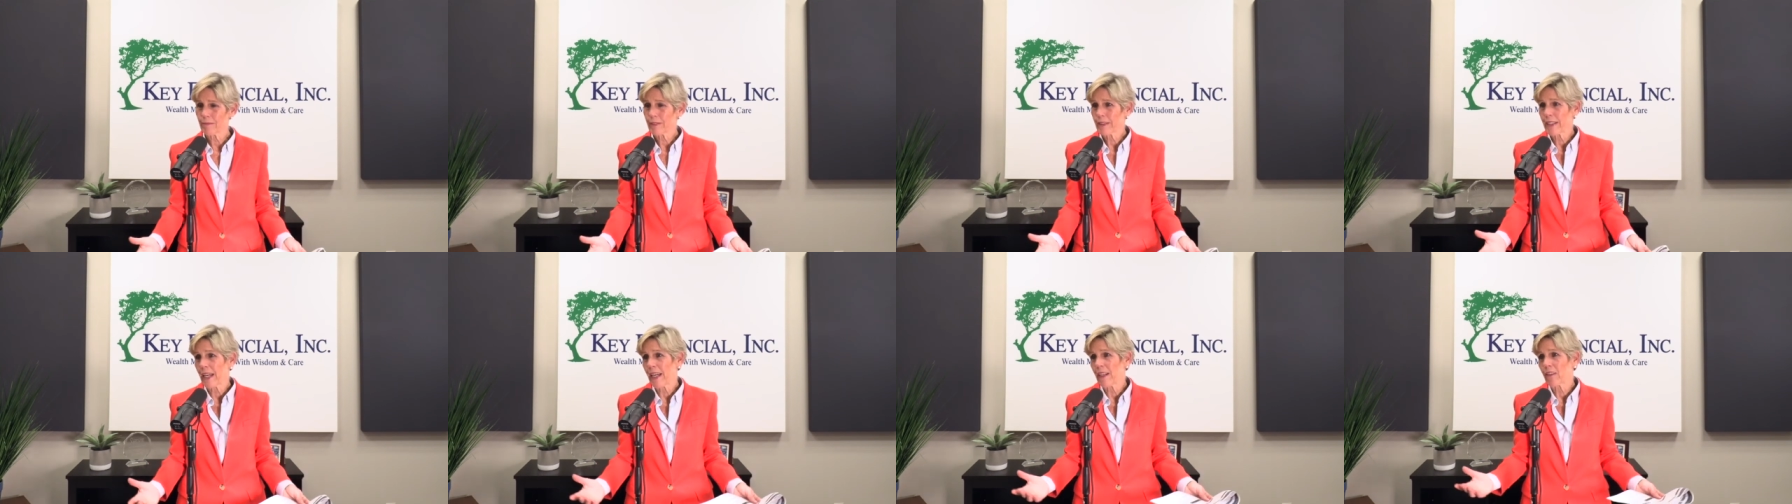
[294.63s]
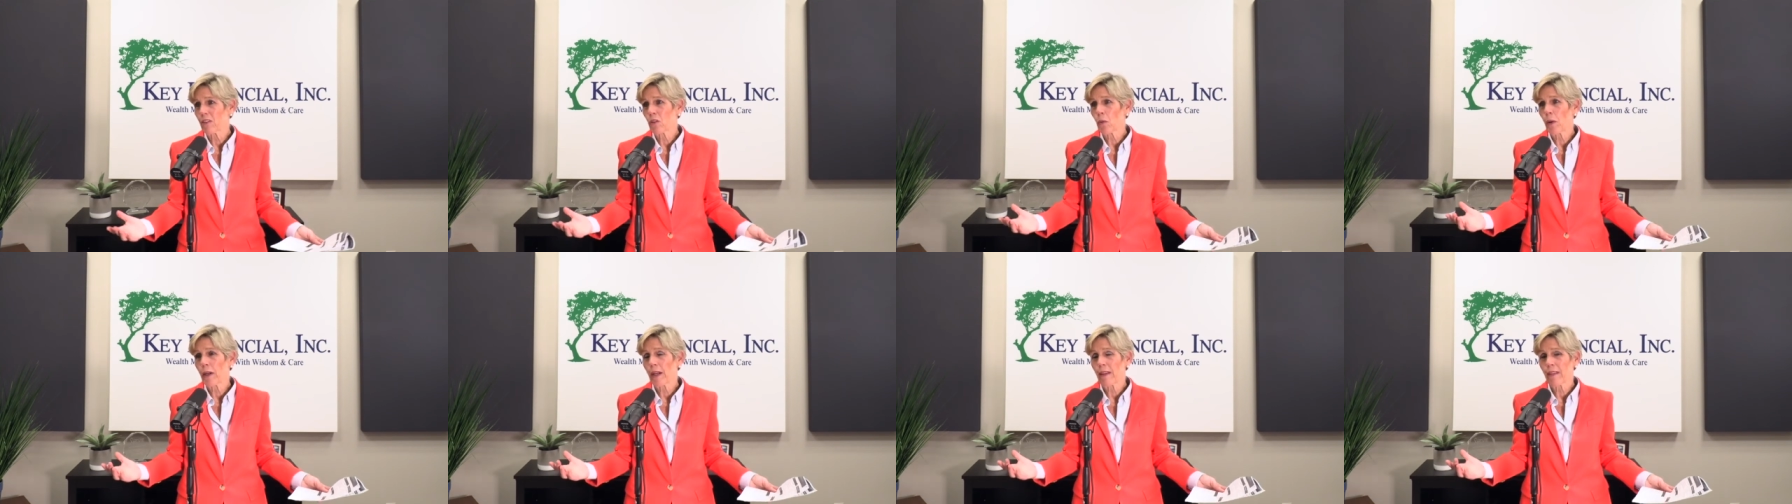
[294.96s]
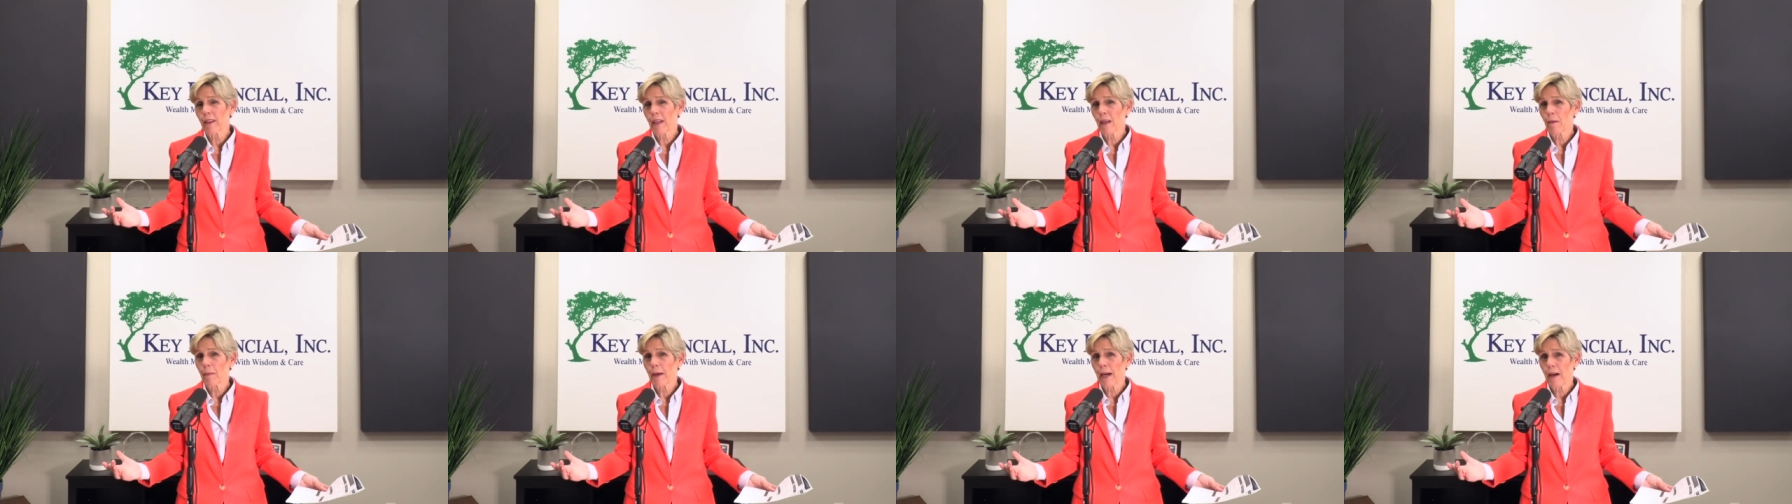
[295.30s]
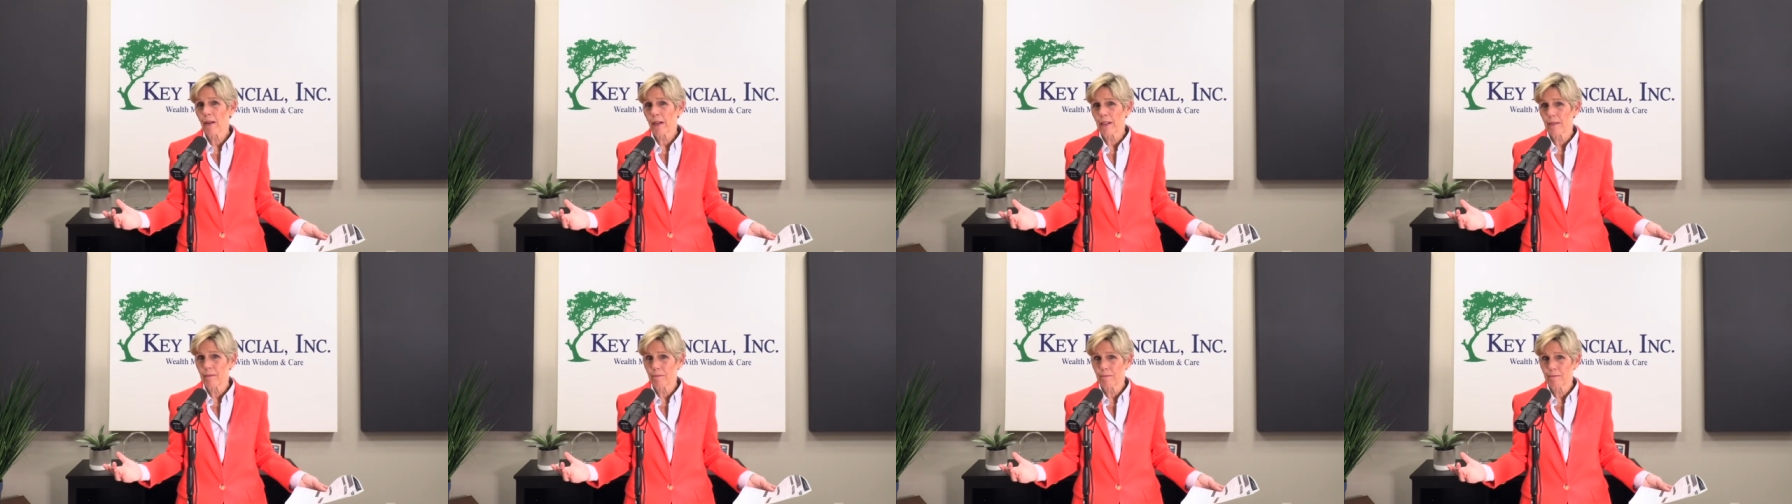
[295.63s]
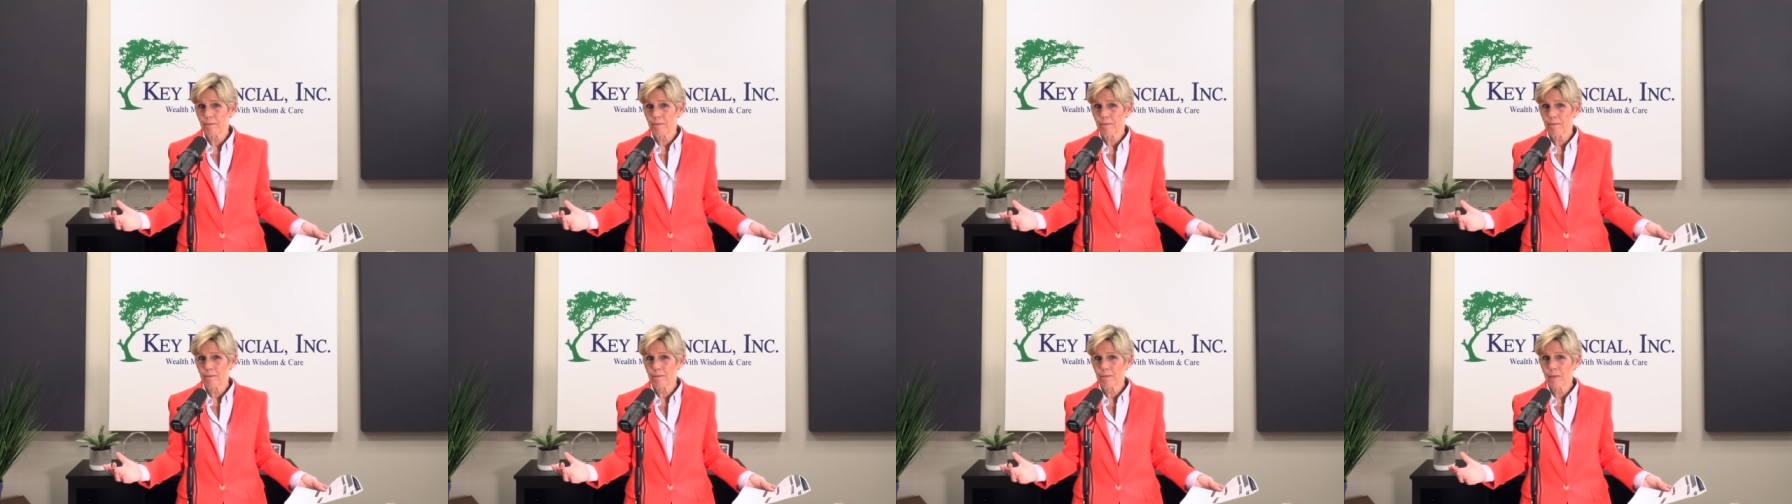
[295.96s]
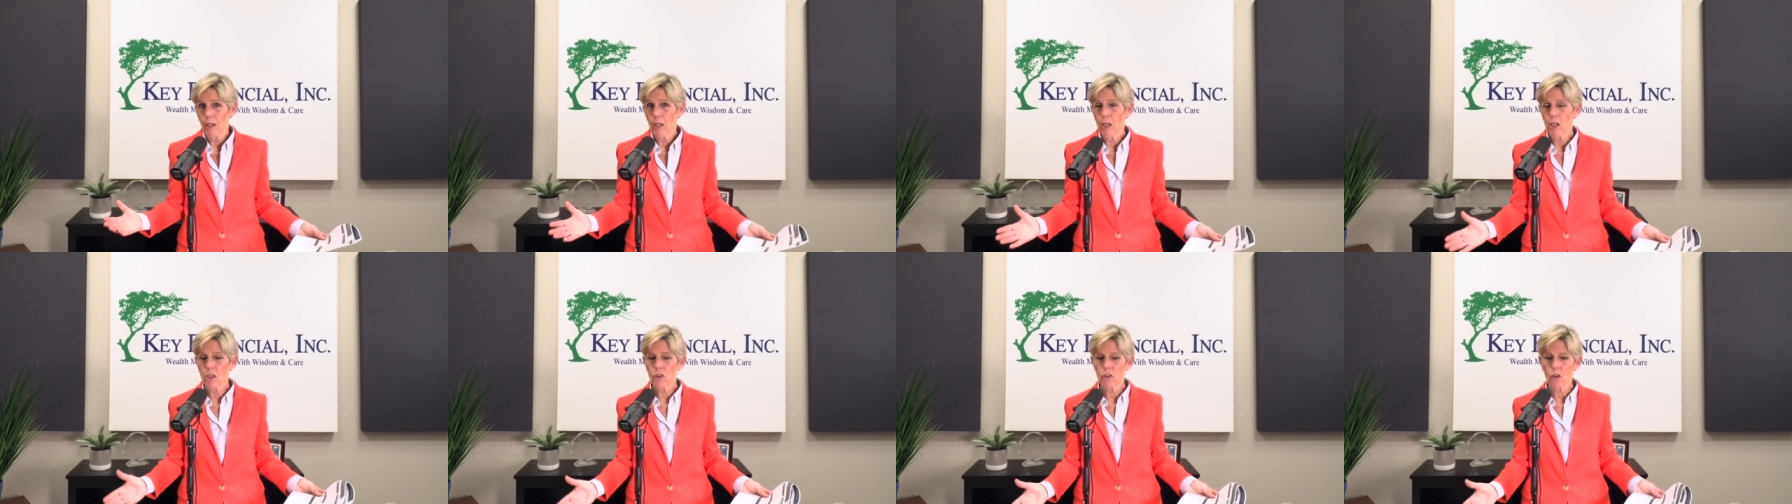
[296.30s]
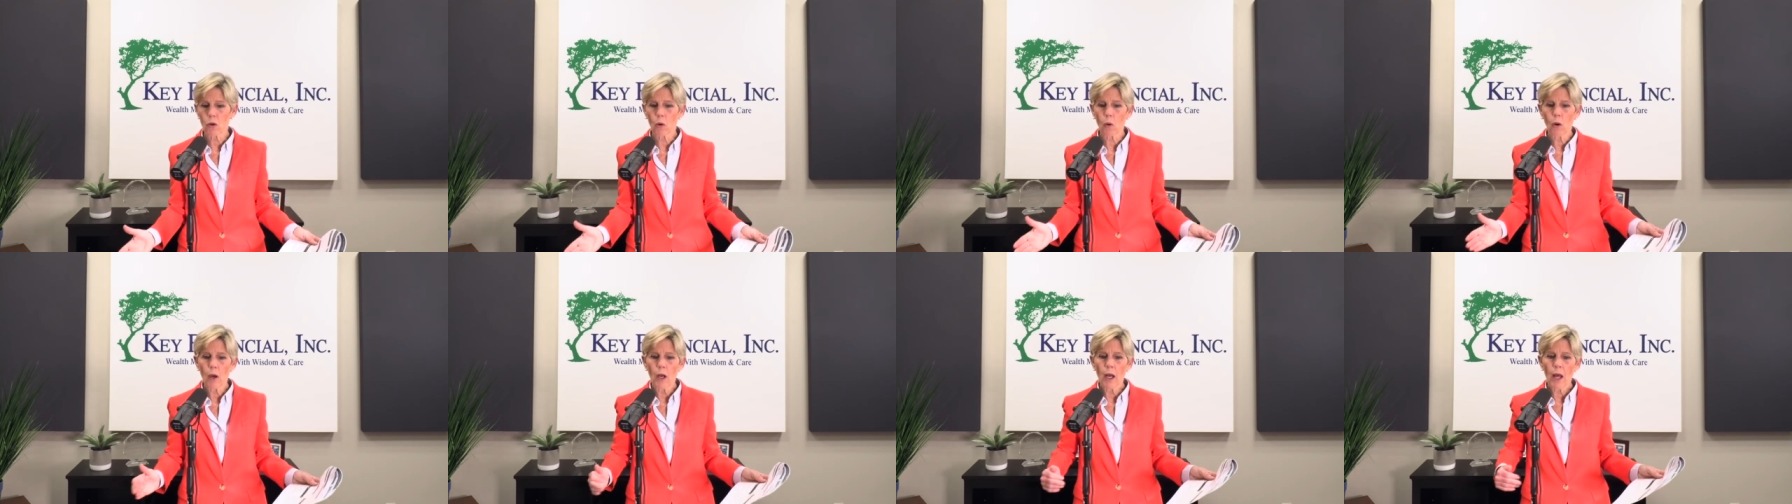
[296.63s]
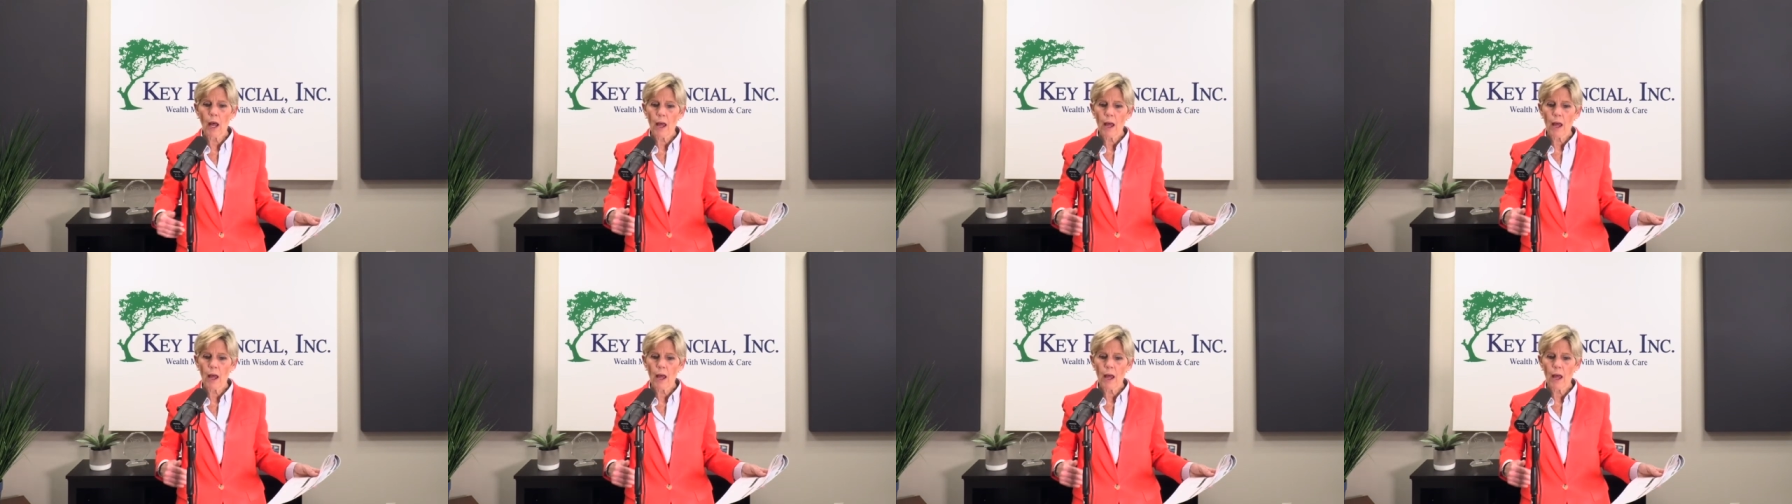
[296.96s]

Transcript: Can't do anything about it. So